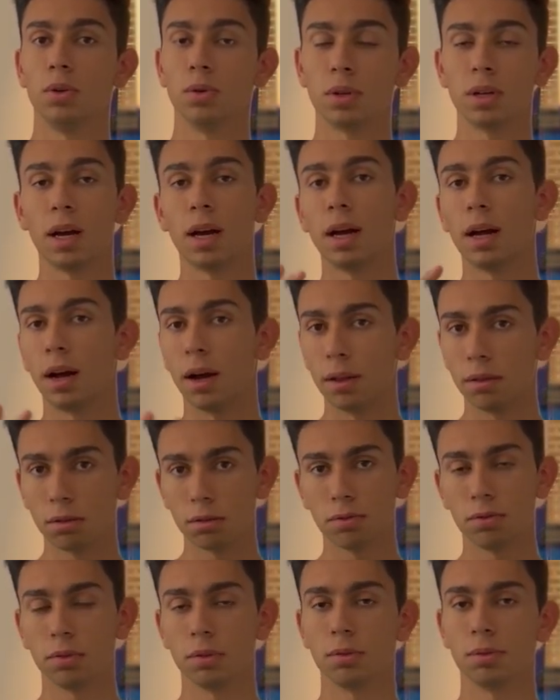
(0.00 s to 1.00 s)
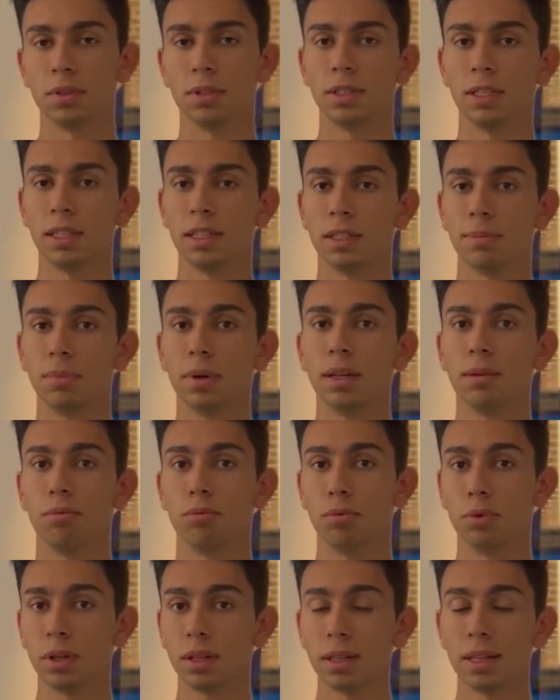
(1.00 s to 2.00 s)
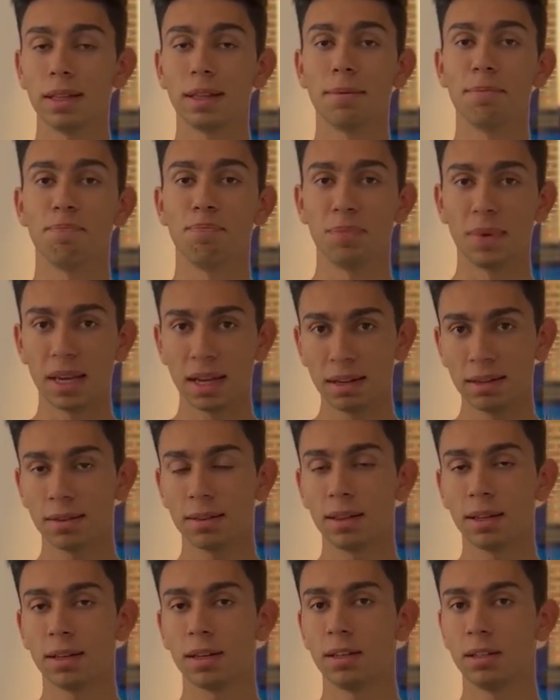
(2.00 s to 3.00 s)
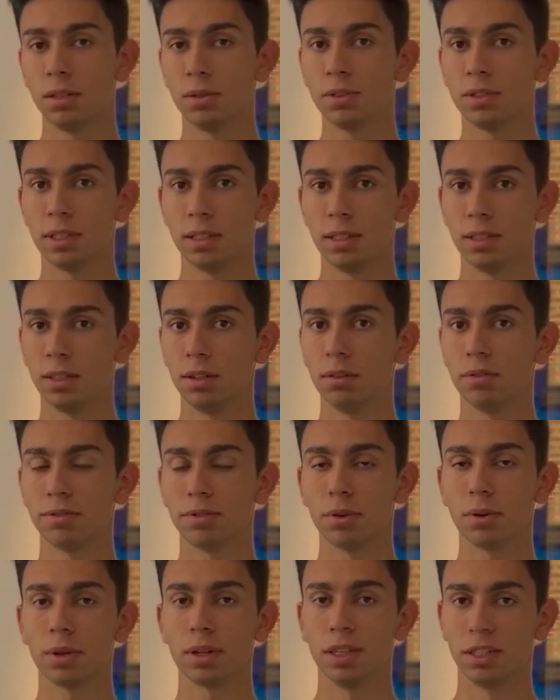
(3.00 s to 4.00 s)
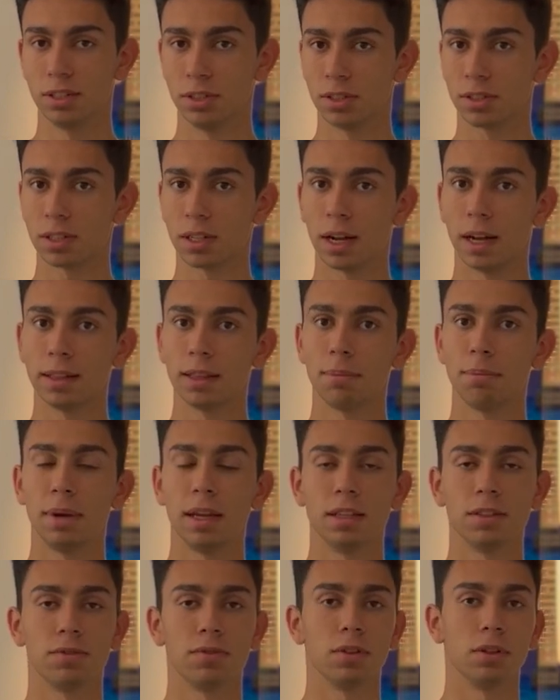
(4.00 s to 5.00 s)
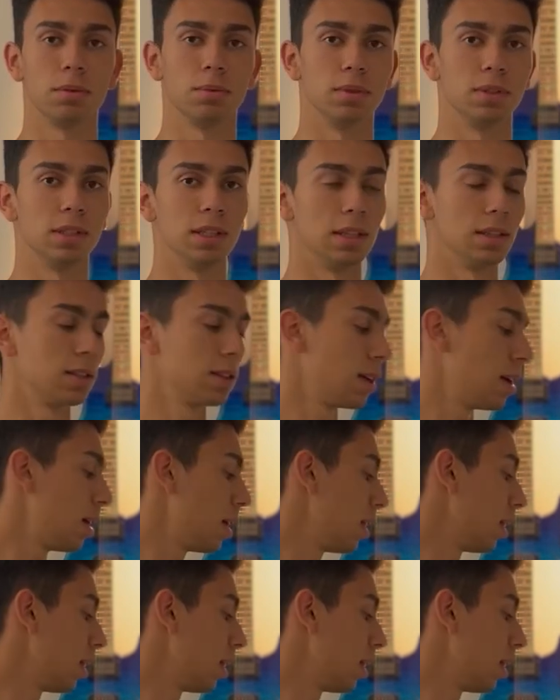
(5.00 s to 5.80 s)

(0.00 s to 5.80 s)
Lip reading: cut other frequencies, but really the main thing I use EQ for is just cut the bass frequencies.